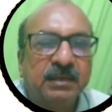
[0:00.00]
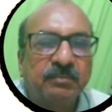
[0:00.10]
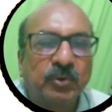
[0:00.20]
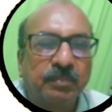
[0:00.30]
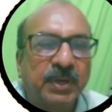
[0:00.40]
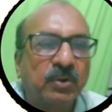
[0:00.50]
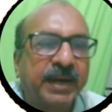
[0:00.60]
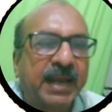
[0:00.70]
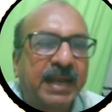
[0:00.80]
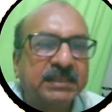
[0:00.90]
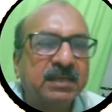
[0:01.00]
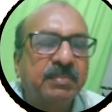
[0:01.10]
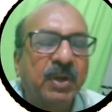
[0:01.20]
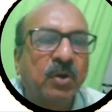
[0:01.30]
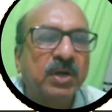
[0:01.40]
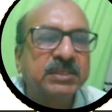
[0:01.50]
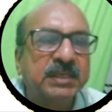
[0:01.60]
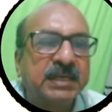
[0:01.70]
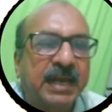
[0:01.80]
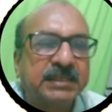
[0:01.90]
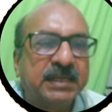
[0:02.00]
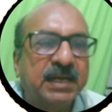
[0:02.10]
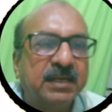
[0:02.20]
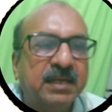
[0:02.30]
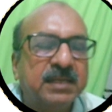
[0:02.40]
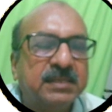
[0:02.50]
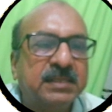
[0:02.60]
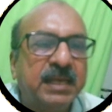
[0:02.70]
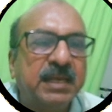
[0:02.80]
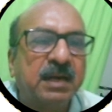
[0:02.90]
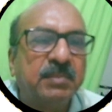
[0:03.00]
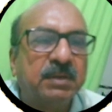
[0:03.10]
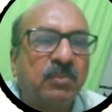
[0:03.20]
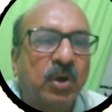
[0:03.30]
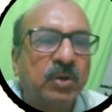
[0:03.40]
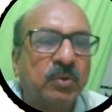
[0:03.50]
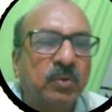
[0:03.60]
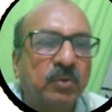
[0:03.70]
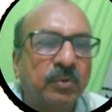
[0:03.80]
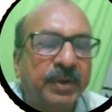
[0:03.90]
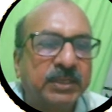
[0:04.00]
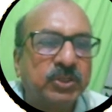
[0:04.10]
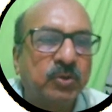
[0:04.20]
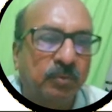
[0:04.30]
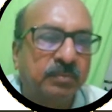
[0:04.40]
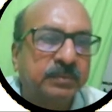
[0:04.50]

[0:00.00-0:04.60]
Propanoic acid, because it has a C double bond OH group.